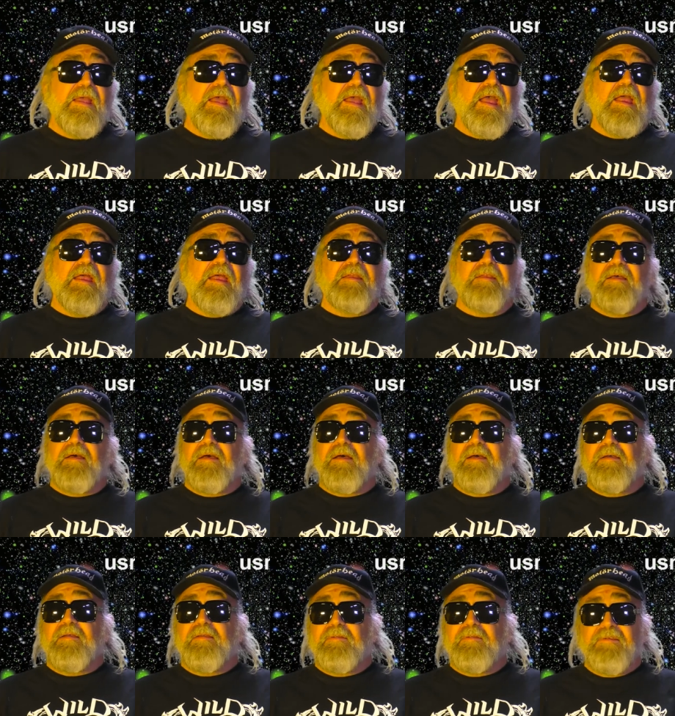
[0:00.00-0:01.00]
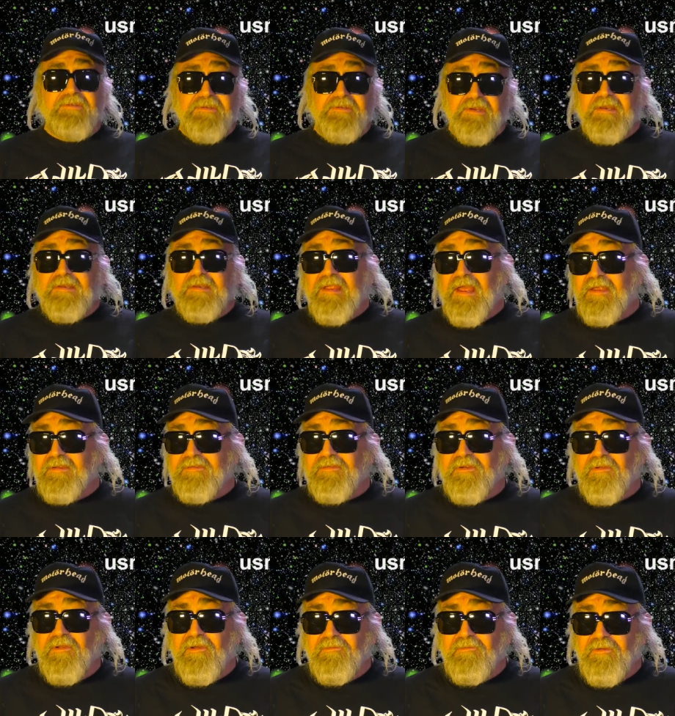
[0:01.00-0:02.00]
And Gene
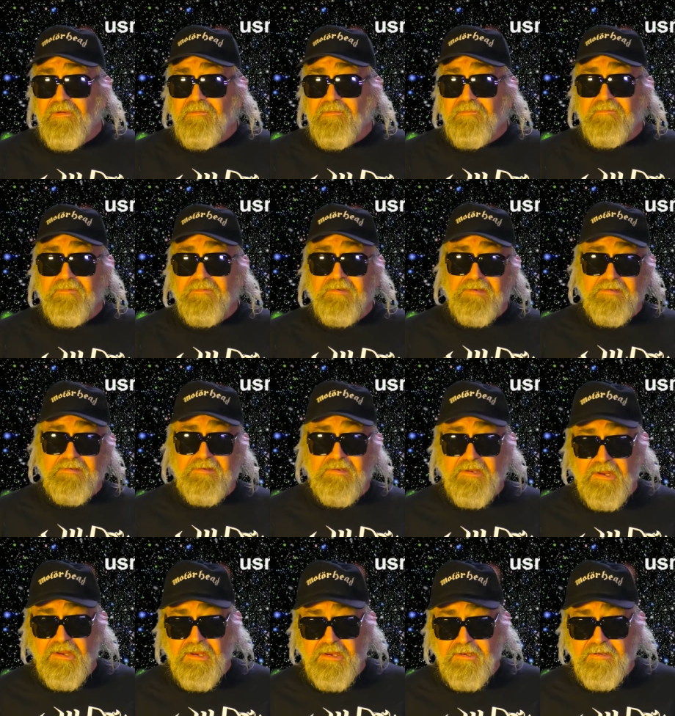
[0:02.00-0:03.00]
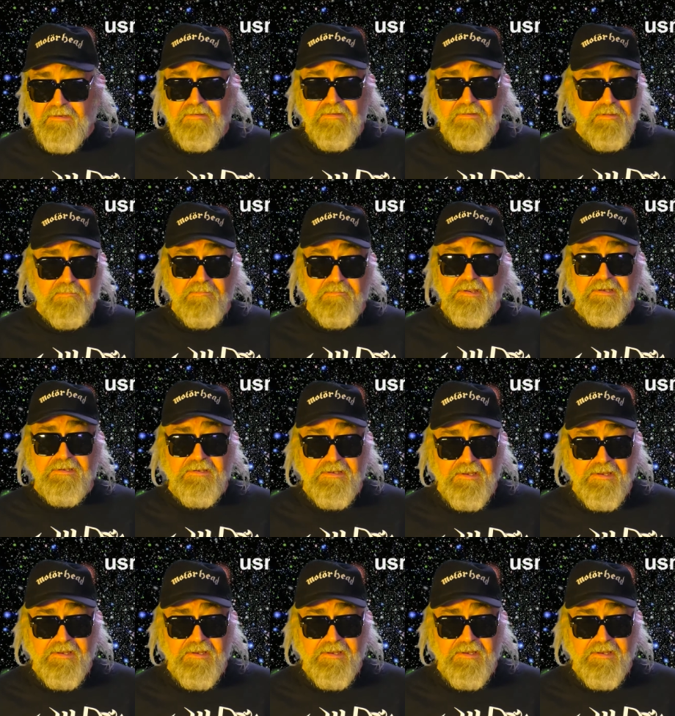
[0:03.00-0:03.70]
Castronovo, Dean, the big